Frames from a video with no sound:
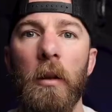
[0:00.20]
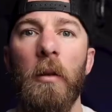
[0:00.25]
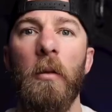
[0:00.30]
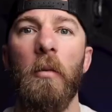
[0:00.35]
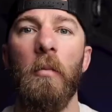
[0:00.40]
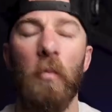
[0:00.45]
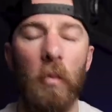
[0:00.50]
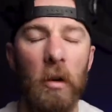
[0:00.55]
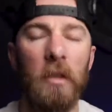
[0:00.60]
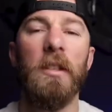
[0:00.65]

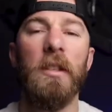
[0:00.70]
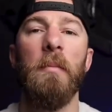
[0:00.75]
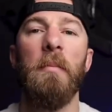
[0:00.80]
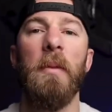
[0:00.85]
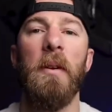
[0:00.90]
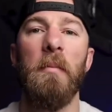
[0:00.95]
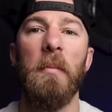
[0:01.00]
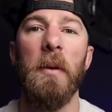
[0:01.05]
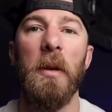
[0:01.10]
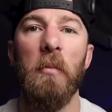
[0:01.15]
What's up,
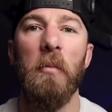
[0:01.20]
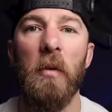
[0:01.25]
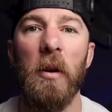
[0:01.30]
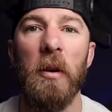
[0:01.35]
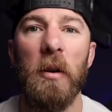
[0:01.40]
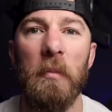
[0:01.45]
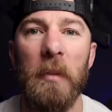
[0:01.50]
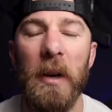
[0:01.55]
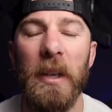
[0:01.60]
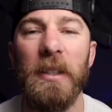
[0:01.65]
everybody?
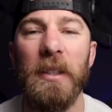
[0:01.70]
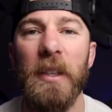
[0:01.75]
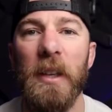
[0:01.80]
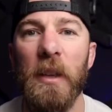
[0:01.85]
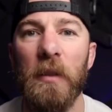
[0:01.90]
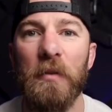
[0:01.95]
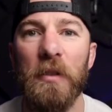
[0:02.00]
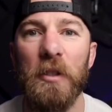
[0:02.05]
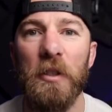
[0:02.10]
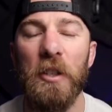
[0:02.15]
Welcome back to the
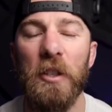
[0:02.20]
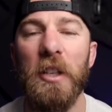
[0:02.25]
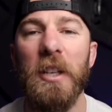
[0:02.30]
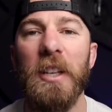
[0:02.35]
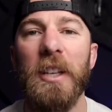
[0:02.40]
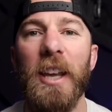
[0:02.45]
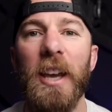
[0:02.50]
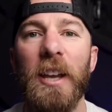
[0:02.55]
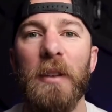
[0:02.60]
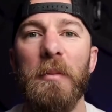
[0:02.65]
FNG
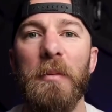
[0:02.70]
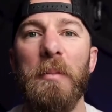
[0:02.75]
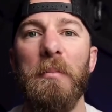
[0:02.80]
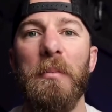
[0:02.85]
Academy.